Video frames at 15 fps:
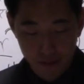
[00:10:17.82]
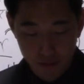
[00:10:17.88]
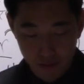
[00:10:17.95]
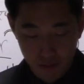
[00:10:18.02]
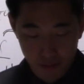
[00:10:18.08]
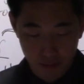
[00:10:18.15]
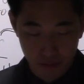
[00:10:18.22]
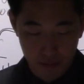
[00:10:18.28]

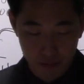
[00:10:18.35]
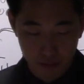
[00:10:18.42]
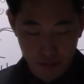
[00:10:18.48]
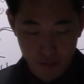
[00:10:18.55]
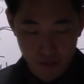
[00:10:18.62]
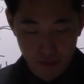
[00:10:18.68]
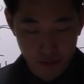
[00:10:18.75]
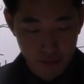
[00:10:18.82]

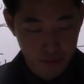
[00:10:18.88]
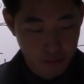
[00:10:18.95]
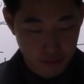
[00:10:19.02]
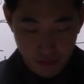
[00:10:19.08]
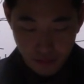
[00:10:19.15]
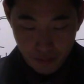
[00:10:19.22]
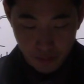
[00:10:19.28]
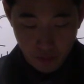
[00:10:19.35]

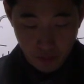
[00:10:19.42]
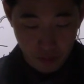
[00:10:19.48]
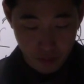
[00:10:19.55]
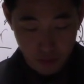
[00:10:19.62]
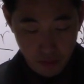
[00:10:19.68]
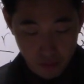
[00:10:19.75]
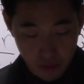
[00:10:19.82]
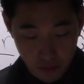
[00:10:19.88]

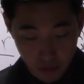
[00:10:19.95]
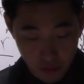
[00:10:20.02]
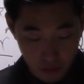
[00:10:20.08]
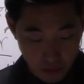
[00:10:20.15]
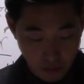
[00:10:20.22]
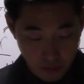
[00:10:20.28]
Nothing is said.